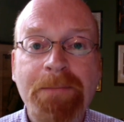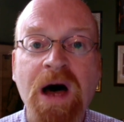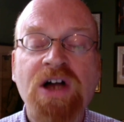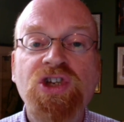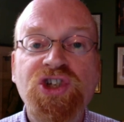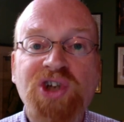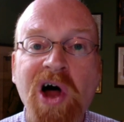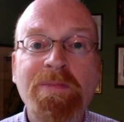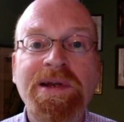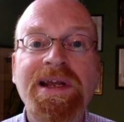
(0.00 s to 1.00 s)
but
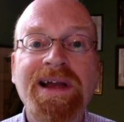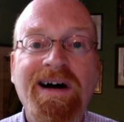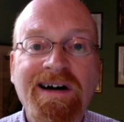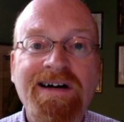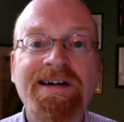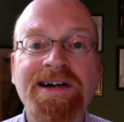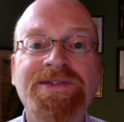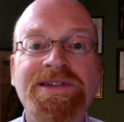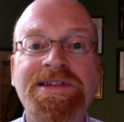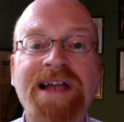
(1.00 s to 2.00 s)
sharpening our
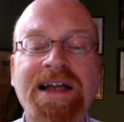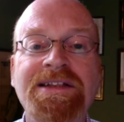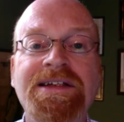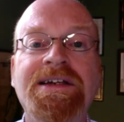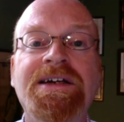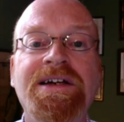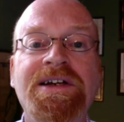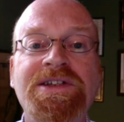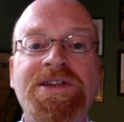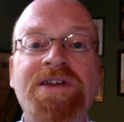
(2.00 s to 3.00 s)
understanding
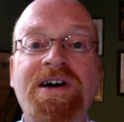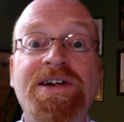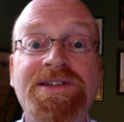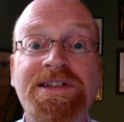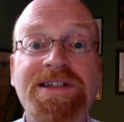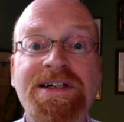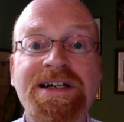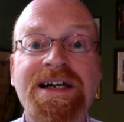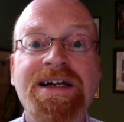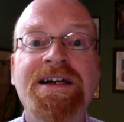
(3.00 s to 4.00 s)
so that our
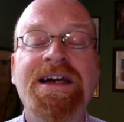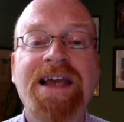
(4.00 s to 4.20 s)
desire